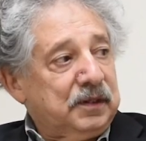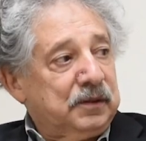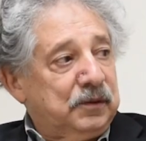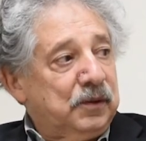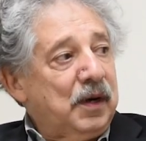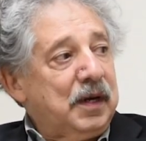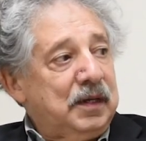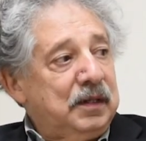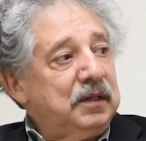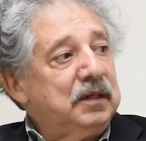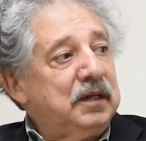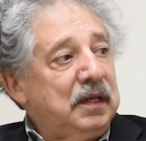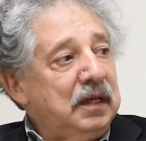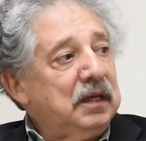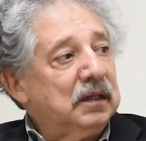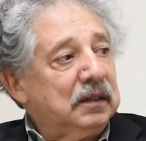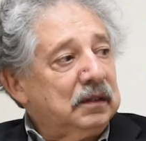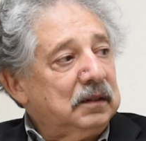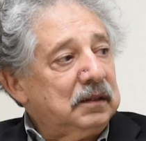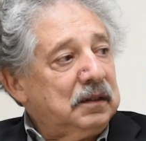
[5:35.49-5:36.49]
a great
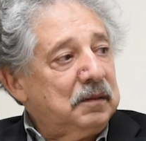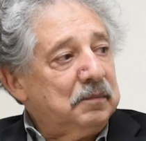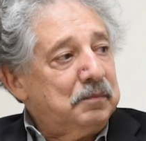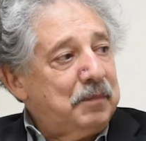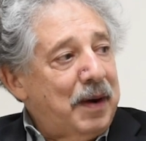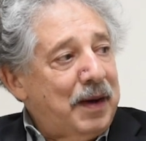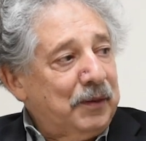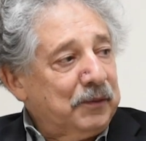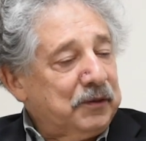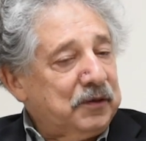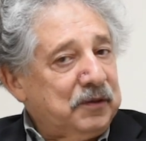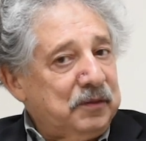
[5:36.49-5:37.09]
deal about